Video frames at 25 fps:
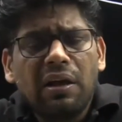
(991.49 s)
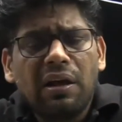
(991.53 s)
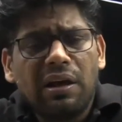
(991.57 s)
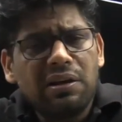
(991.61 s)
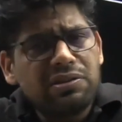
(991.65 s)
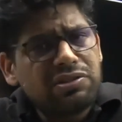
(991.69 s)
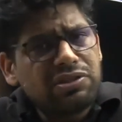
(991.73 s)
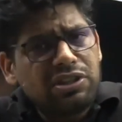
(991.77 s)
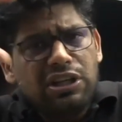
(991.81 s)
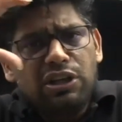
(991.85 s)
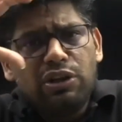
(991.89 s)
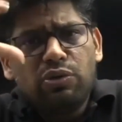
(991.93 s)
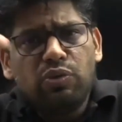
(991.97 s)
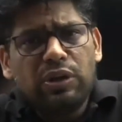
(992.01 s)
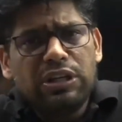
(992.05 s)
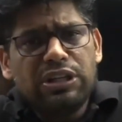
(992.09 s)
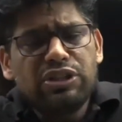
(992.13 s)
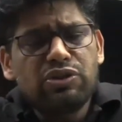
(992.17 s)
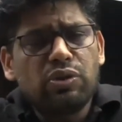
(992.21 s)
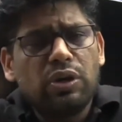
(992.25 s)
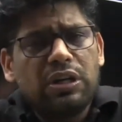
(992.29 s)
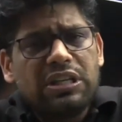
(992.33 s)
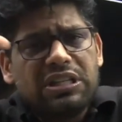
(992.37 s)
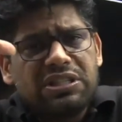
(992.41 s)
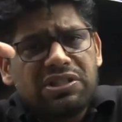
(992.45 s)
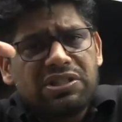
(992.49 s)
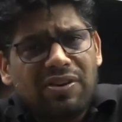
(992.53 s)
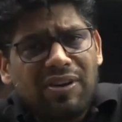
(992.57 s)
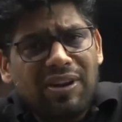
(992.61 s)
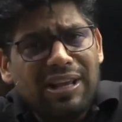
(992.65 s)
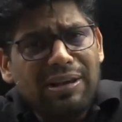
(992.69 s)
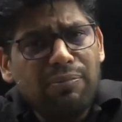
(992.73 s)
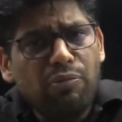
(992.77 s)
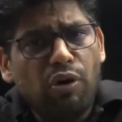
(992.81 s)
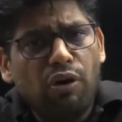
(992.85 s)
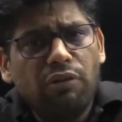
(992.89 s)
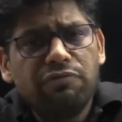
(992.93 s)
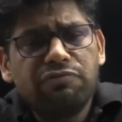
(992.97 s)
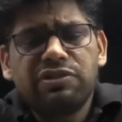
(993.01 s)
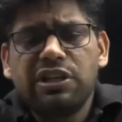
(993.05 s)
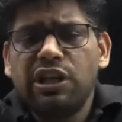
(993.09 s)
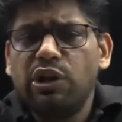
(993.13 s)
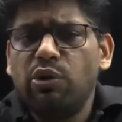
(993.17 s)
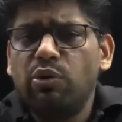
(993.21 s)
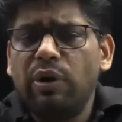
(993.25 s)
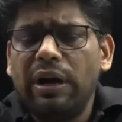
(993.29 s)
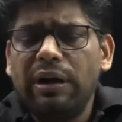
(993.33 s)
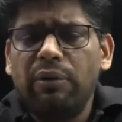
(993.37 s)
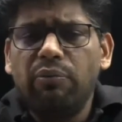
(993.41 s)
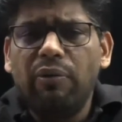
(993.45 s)
A sequence or a stream of
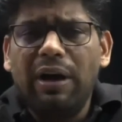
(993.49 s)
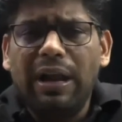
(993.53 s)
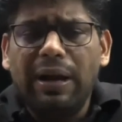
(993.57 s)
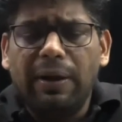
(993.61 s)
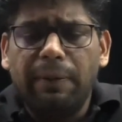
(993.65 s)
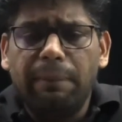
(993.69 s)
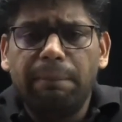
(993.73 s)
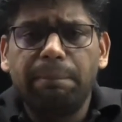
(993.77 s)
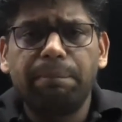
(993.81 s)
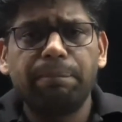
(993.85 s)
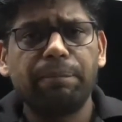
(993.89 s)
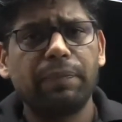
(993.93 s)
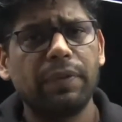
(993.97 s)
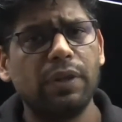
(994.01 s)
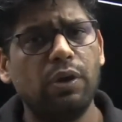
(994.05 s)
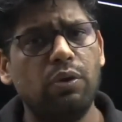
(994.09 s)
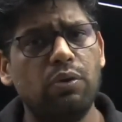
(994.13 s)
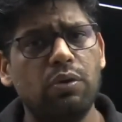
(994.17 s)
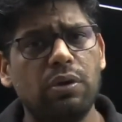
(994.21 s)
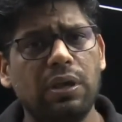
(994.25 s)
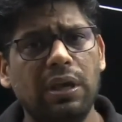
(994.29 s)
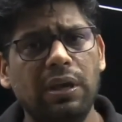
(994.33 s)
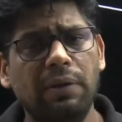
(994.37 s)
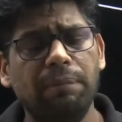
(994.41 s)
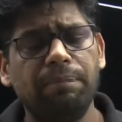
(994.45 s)
0 and 1. Okay.